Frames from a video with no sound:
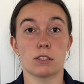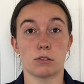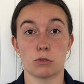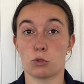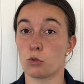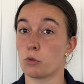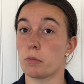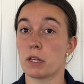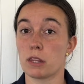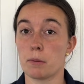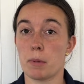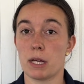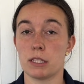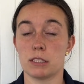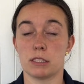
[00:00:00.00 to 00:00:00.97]
grouping the
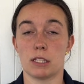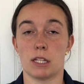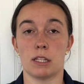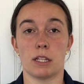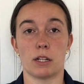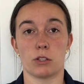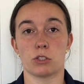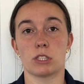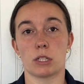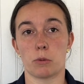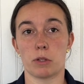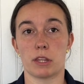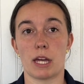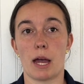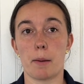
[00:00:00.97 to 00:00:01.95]
best, and then I'll stick
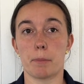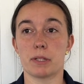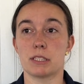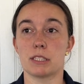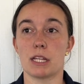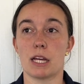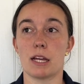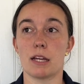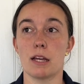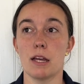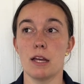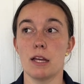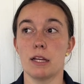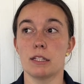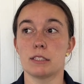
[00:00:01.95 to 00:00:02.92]
with that. But say
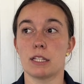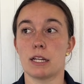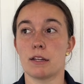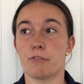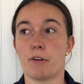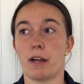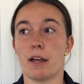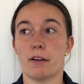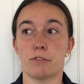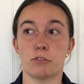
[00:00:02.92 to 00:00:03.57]
if I have